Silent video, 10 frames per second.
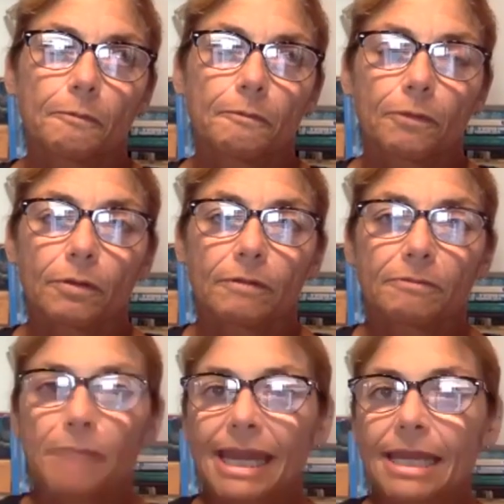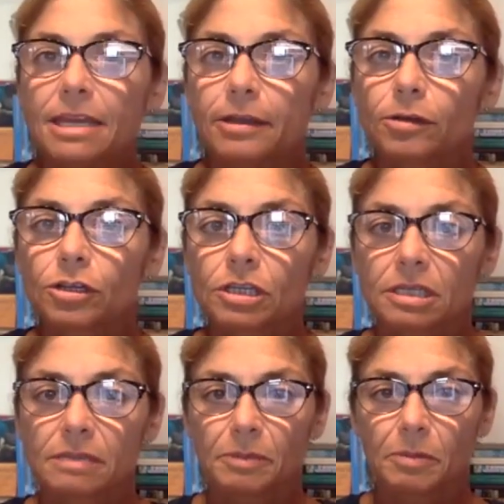for many years. So
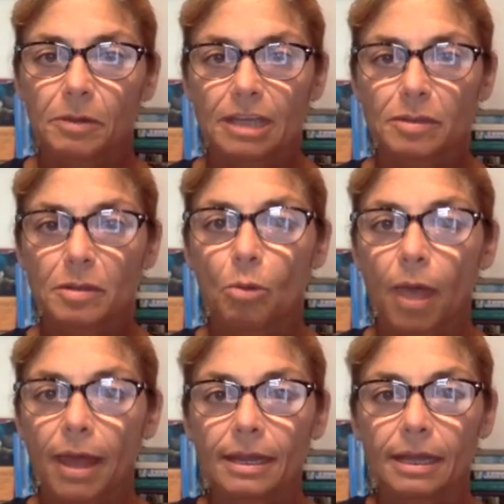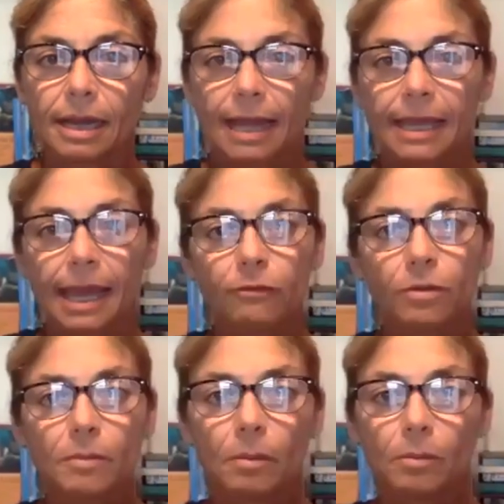some people ask me when, and I can't
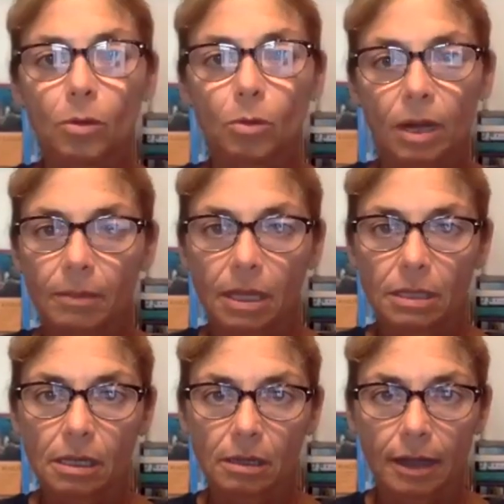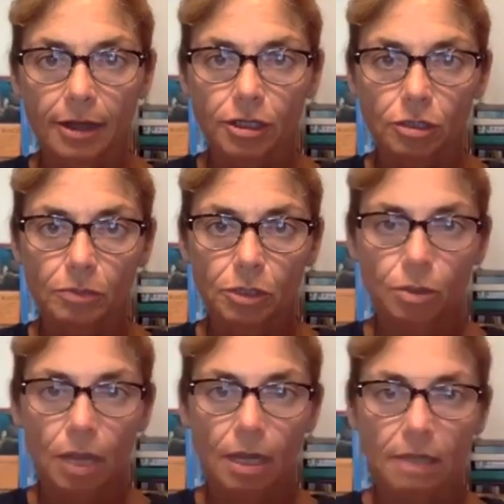remember when I made the connection
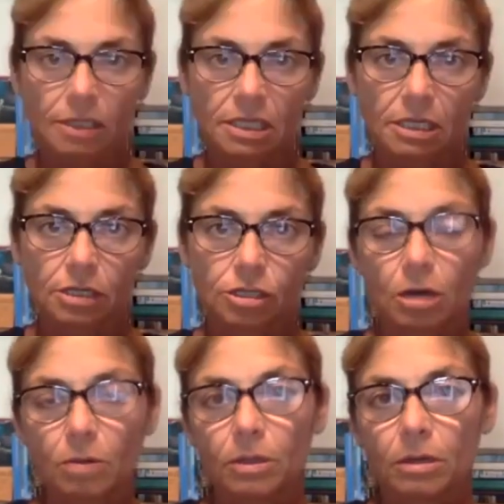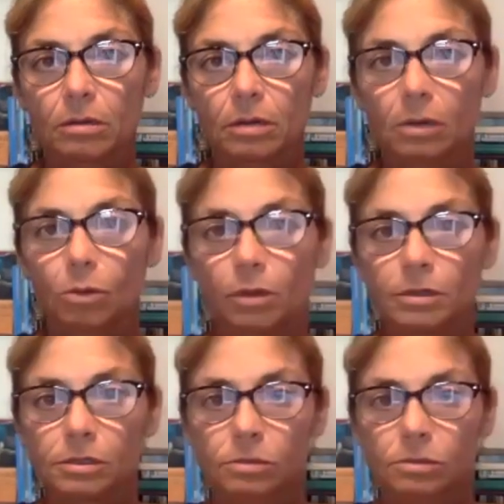between seeing a shark with a hook and
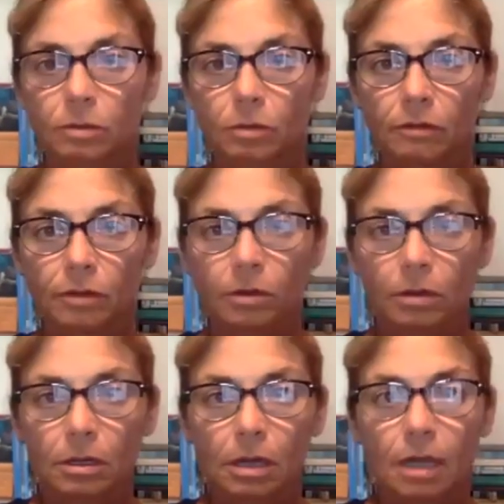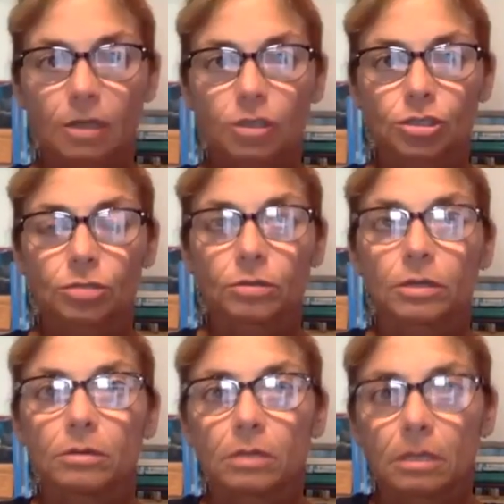wanting to remove a hook. I sure
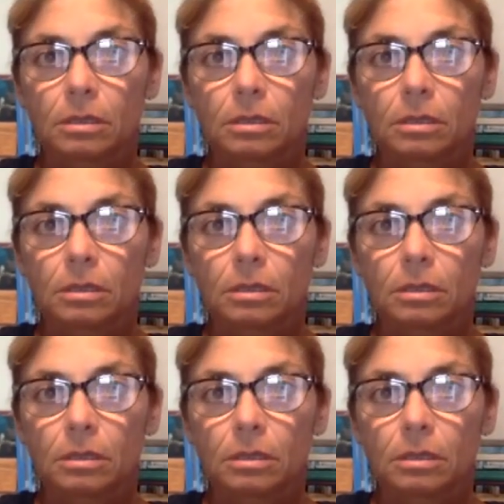know that